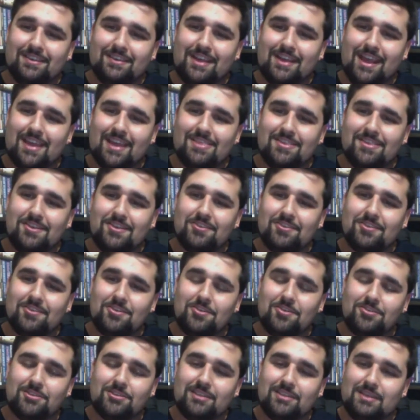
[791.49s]
in their
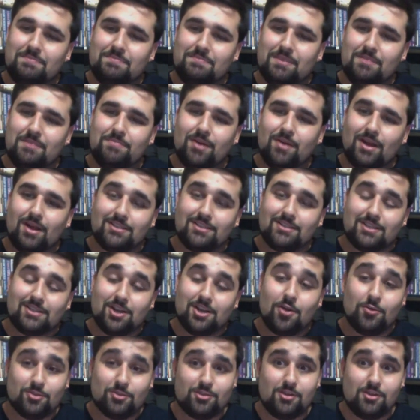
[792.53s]
little sleeping pods to
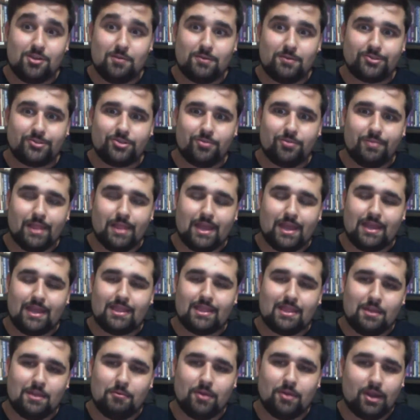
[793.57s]
go to the original planet that
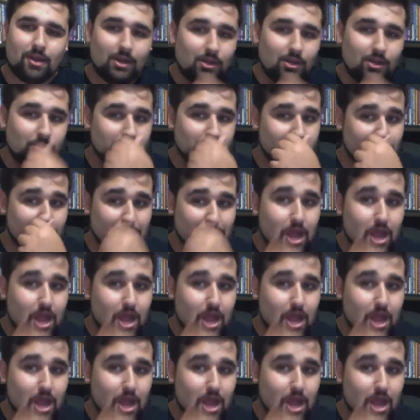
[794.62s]
they were going to go to